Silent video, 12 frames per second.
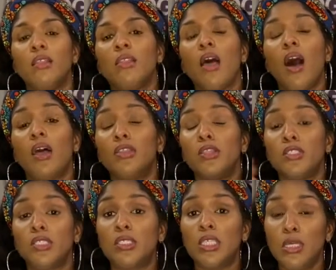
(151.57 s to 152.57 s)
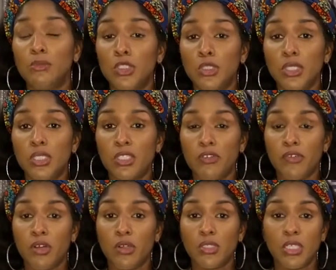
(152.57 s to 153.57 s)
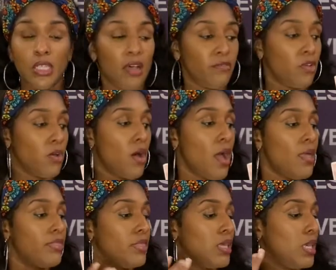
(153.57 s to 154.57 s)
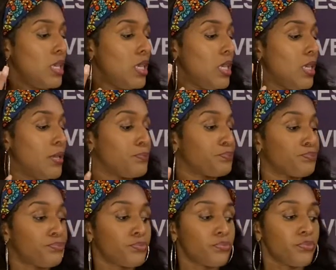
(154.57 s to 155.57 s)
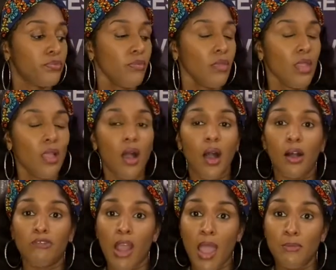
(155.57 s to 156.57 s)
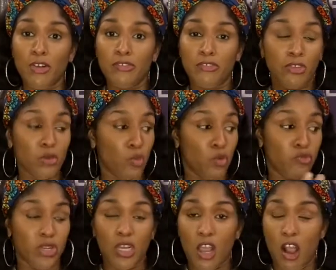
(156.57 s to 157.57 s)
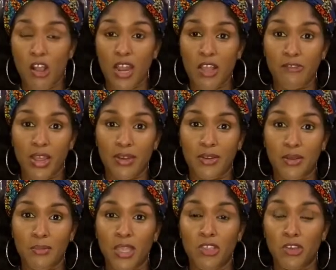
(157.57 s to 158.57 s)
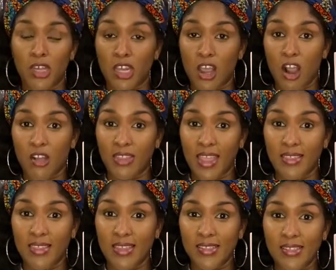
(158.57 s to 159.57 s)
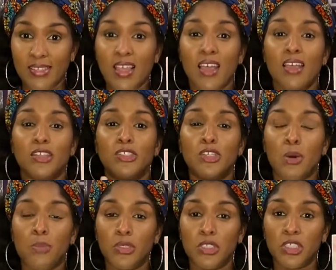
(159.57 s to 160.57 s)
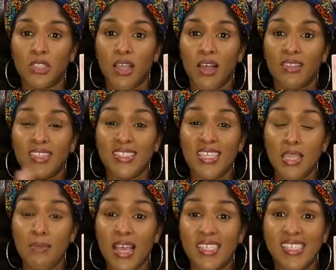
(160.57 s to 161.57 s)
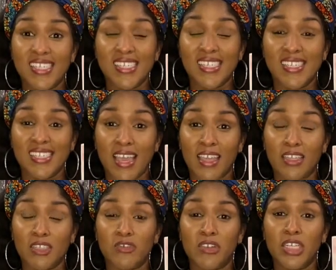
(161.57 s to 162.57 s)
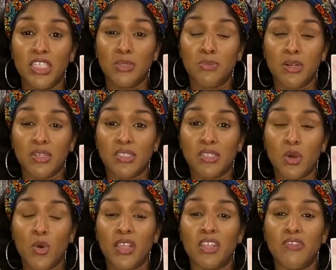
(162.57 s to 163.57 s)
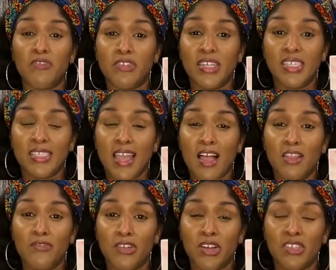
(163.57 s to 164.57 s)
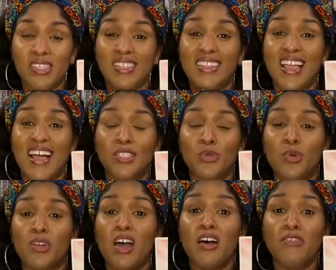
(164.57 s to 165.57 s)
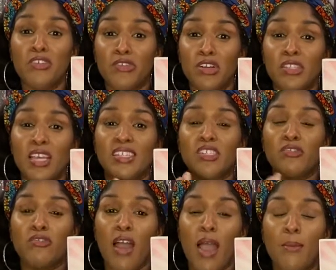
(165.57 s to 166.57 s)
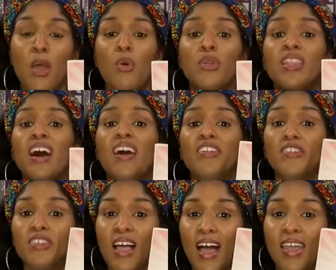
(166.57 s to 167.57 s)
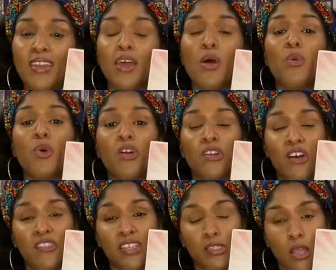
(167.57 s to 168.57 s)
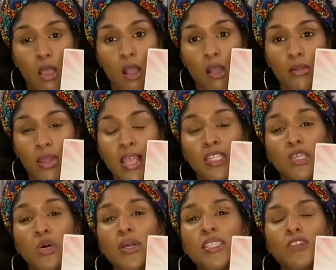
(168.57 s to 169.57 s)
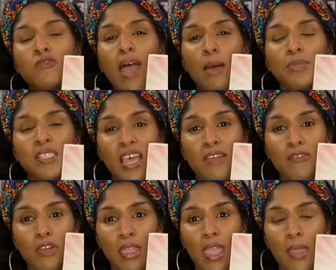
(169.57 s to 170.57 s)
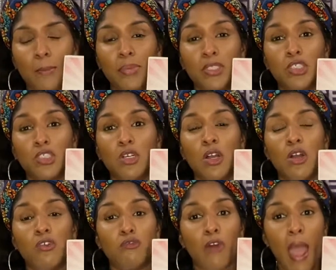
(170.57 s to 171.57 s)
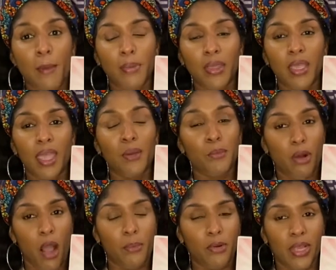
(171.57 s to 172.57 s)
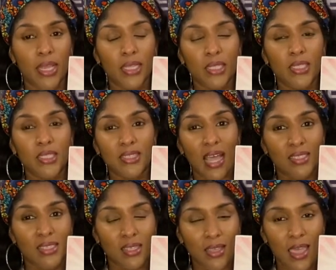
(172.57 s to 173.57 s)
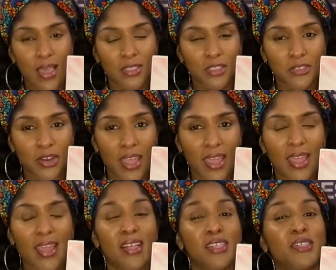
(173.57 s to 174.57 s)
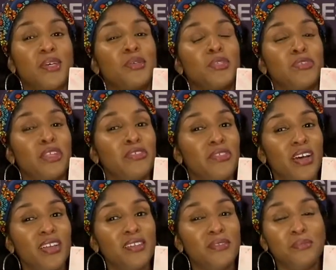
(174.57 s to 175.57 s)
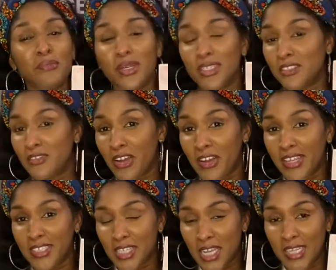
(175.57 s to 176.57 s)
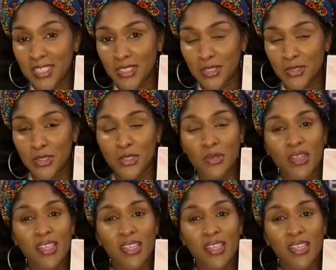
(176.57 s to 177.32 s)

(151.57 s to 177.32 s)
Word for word: Uh, the team chooses difficulty level. The uh, rhyme referee will read a card at random and you'll get a card like this don't push your luck. The team has 60 seconds for each person to quickly freestyle a verse, and the last word of your verse has to rhyme with the underlying word on this card. So it's a rap cipher game, but you're rapping in proper English. That's the catch, right? So it's really fun, but it's very educational too.